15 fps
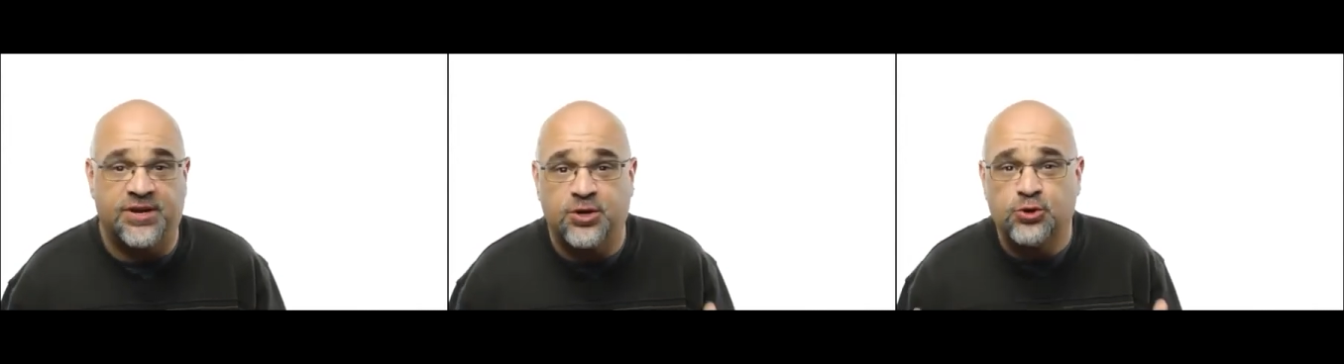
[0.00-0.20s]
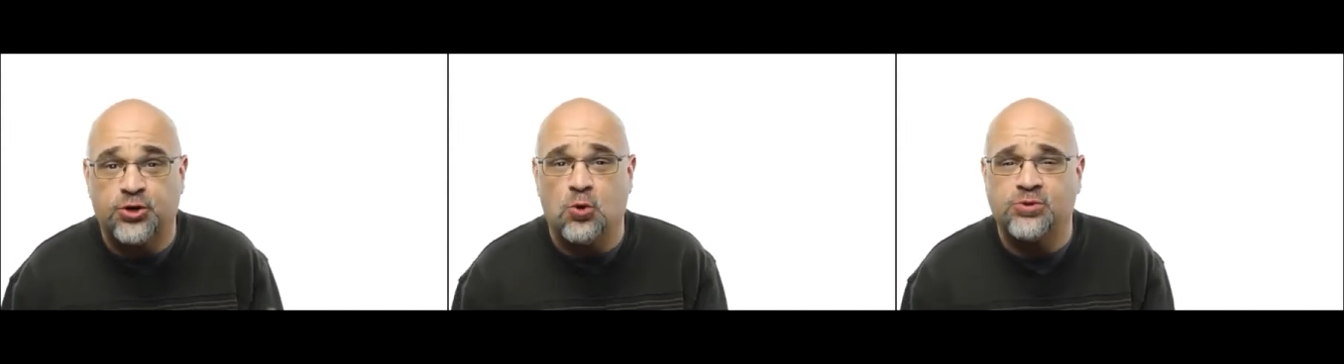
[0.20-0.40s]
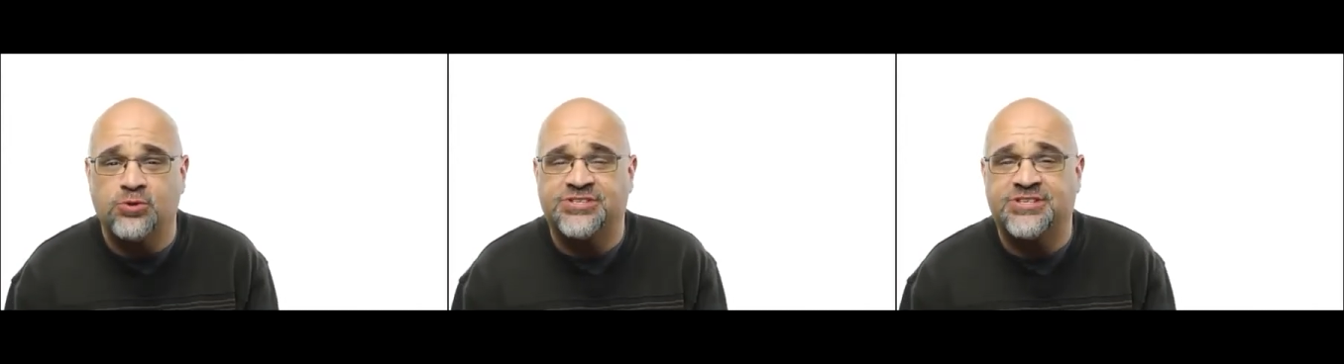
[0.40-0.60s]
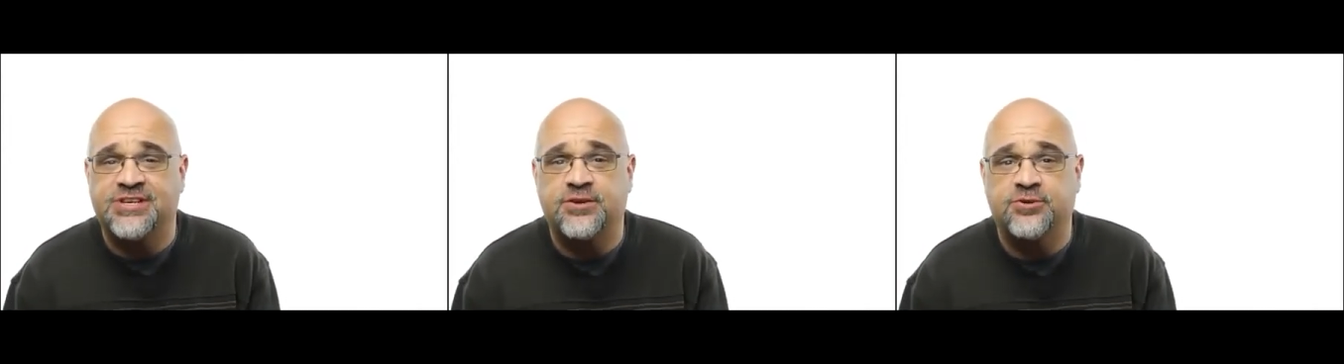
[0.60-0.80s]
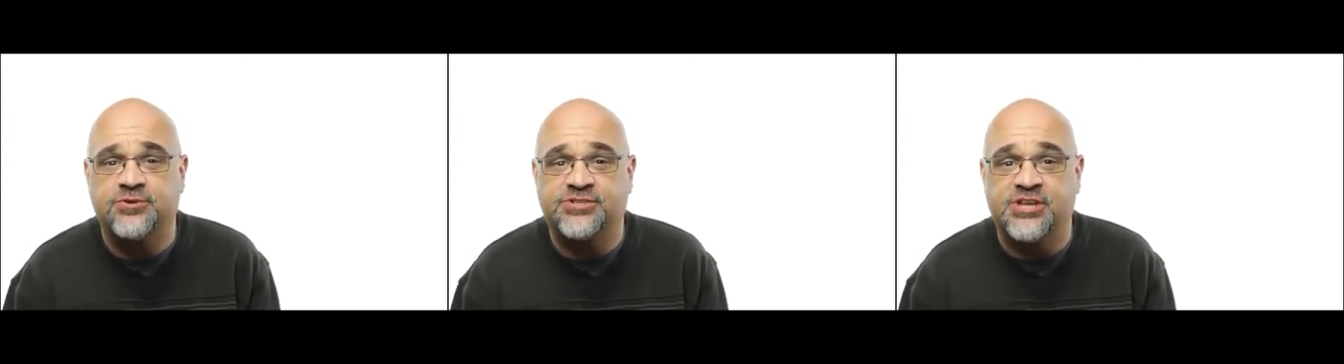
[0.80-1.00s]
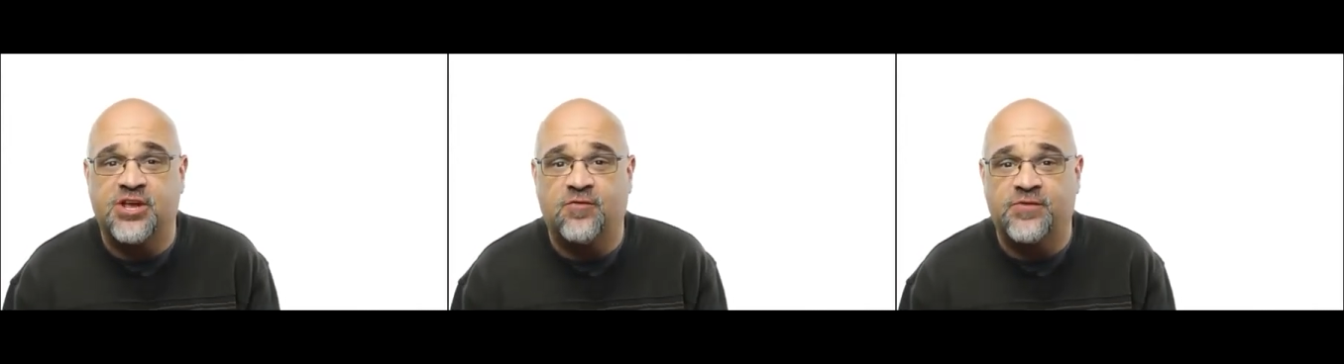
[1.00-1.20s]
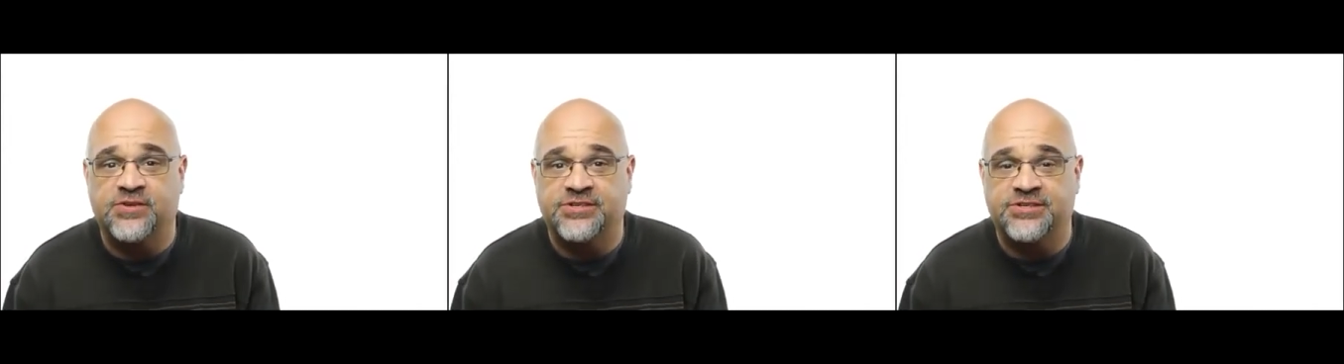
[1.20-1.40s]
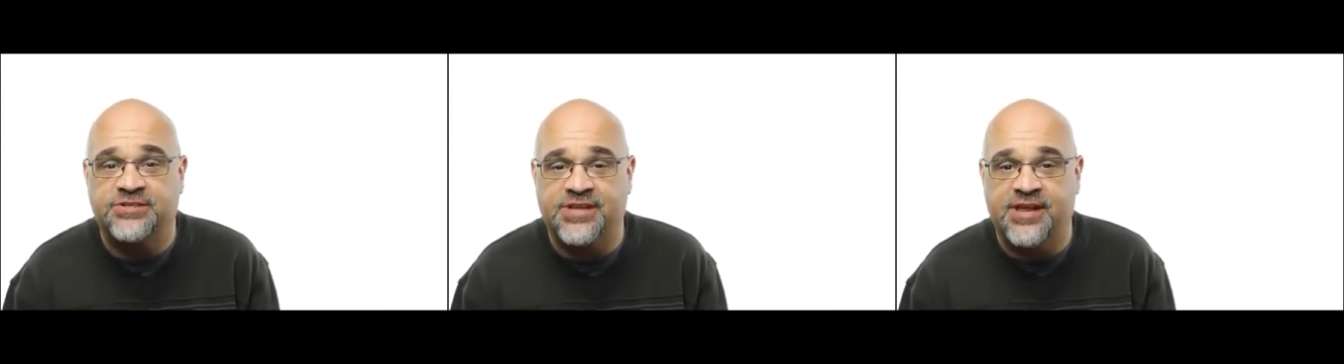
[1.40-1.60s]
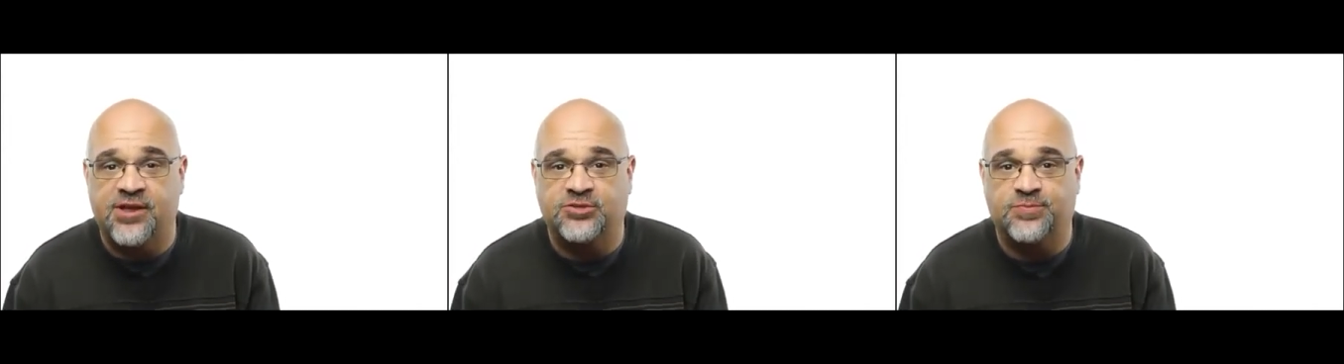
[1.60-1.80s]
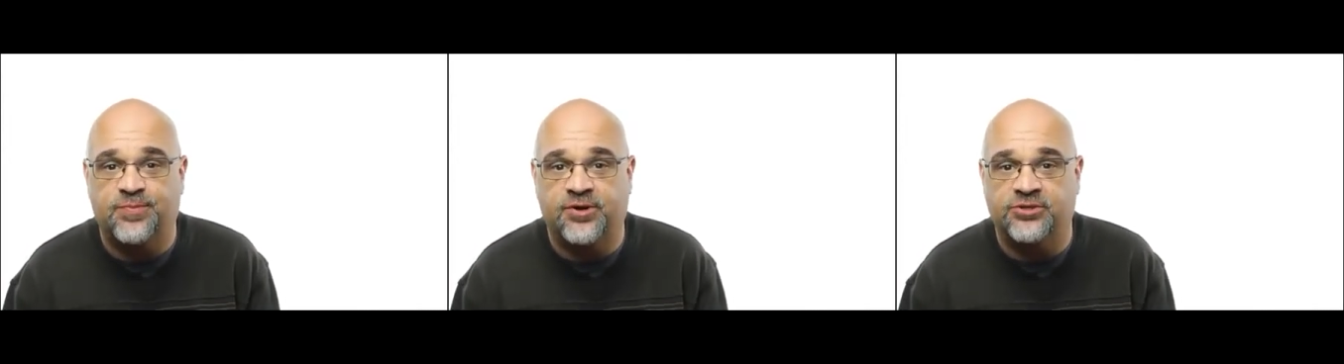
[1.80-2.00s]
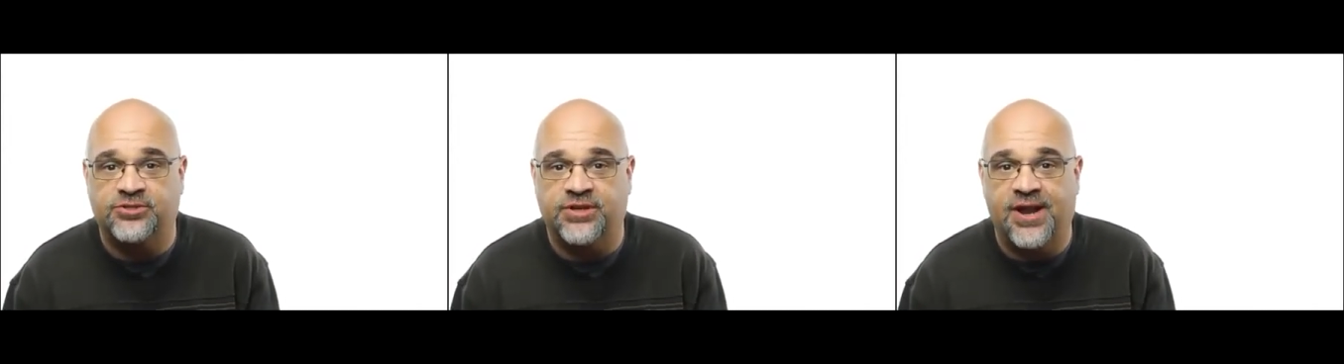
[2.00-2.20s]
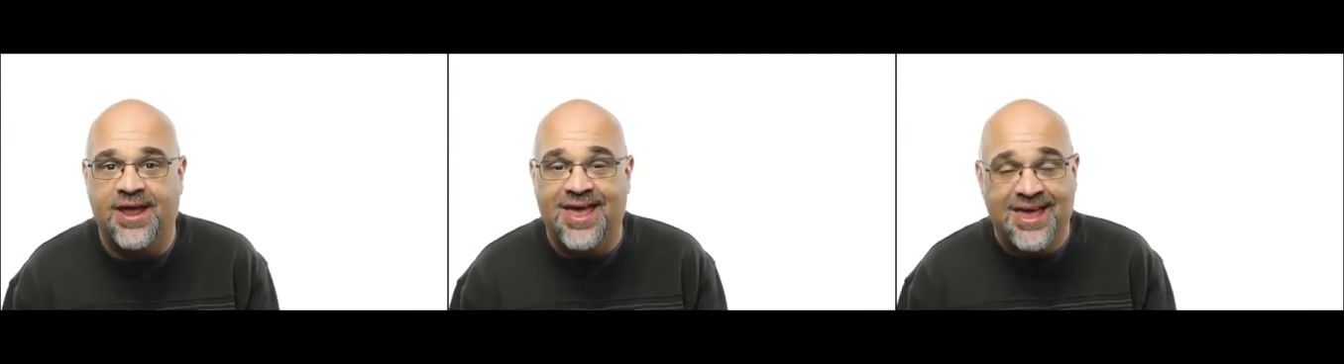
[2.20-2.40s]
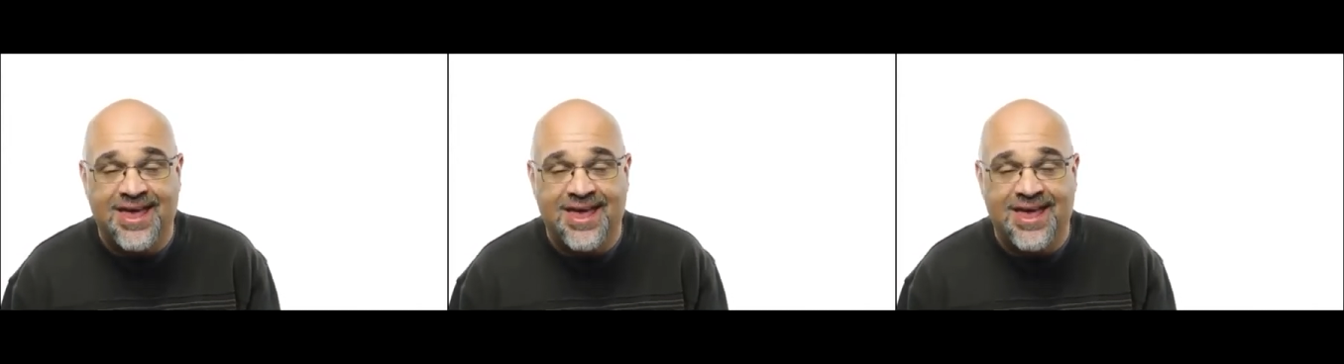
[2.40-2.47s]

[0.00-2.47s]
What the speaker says: You don't see yourself as a salesperson.